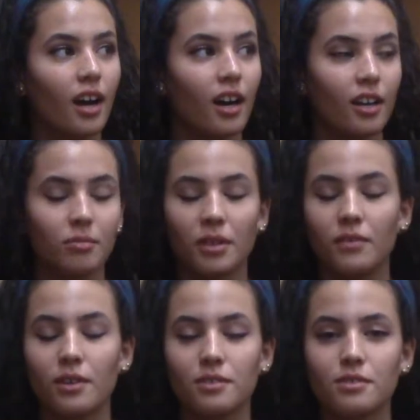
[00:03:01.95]
Uh, my
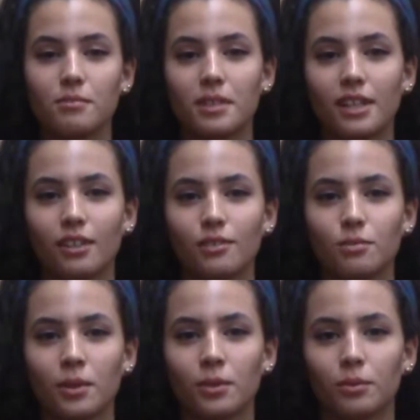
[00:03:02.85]
favorite superhero
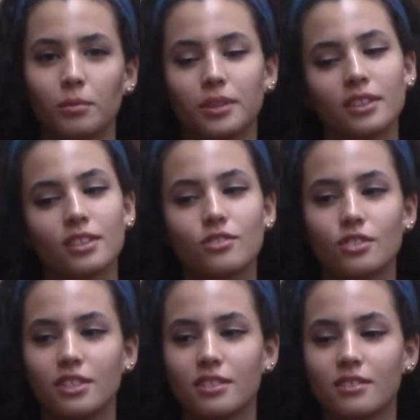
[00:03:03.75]
is Wonder Woman because
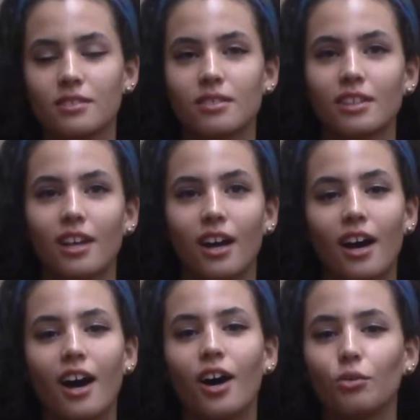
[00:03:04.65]
she's
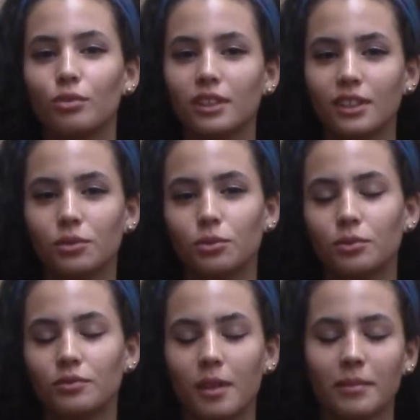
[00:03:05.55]
a really
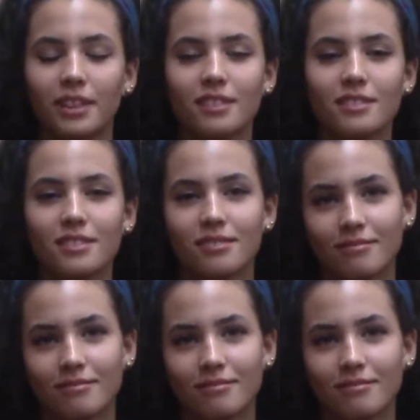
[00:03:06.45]
cool feminist.